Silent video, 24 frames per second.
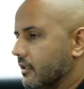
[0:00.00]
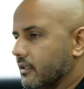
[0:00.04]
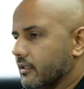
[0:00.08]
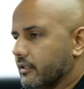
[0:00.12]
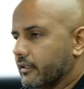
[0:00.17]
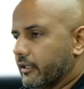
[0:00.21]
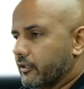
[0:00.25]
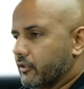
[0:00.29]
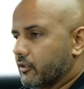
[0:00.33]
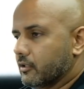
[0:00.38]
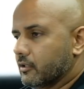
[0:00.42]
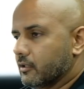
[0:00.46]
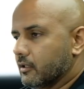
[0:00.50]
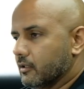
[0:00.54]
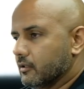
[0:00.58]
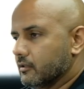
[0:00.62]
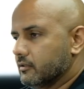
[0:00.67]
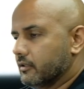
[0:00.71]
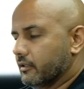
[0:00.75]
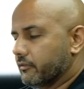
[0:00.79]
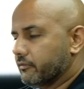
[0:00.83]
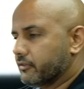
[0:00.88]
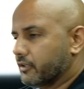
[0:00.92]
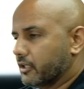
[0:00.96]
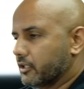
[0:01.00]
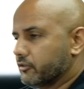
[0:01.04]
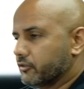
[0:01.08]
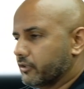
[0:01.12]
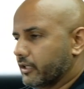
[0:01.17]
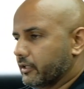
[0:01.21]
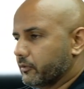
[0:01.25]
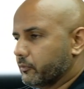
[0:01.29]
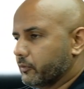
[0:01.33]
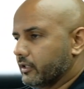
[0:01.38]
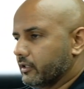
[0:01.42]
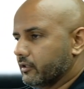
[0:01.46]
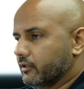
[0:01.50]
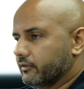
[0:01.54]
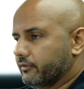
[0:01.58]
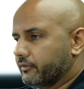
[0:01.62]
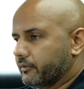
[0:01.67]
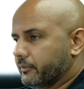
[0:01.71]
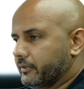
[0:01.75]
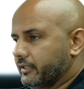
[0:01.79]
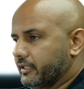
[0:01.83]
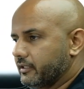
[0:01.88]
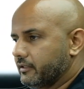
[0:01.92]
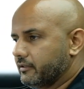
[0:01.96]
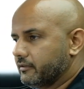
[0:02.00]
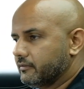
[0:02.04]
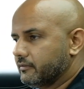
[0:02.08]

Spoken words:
Can you close the front right window for me?